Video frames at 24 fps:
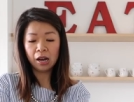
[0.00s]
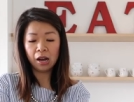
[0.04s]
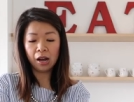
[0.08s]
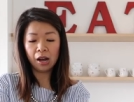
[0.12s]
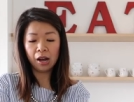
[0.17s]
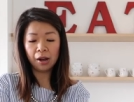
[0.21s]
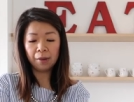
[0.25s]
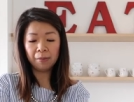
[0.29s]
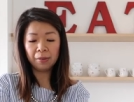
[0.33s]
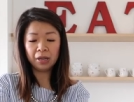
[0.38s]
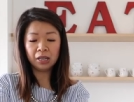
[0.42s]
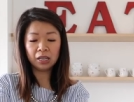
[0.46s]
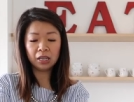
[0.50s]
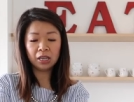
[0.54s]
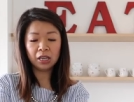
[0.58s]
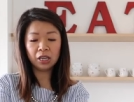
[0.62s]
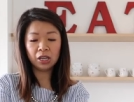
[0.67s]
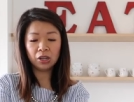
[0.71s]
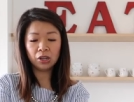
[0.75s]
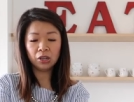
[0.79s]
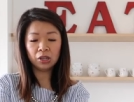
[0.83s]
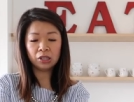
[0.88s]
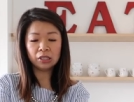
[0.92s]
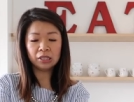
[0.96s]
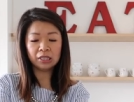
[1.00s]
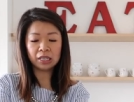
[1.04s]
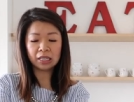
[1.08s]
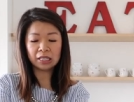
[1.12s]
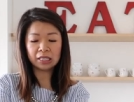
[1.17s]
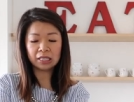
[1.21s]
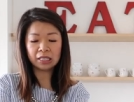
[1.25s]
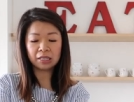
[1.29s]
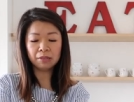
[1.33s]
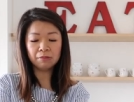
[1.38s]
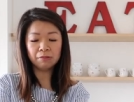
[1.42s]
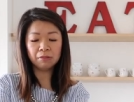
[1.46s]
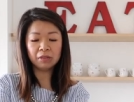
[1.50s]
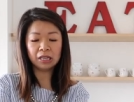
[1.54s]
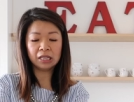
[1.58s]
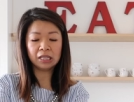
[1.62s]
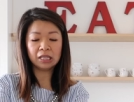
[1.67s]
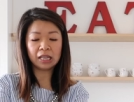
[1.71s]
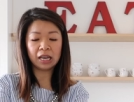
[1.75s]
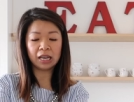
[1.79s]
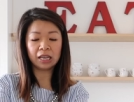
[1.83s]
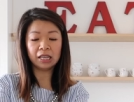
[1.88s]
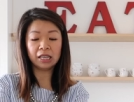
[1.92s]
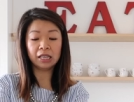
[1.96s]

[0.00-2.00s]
um, and here doesn't mean that